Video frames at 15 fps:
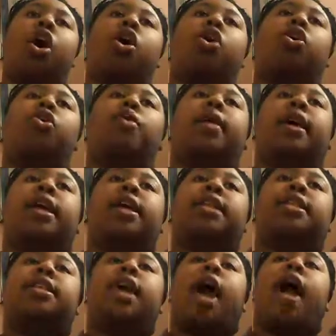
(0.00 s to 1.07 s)
who
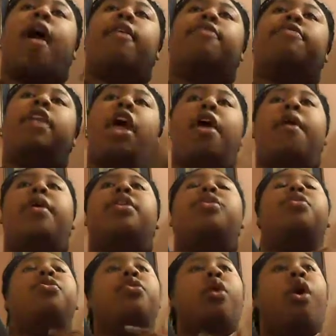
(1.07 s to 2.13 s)
is there in New
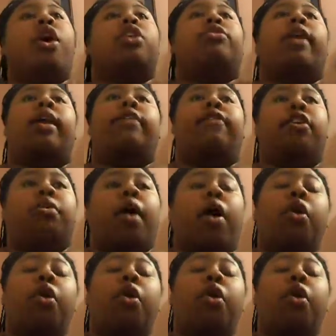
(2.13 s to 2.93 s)
York trying to figure out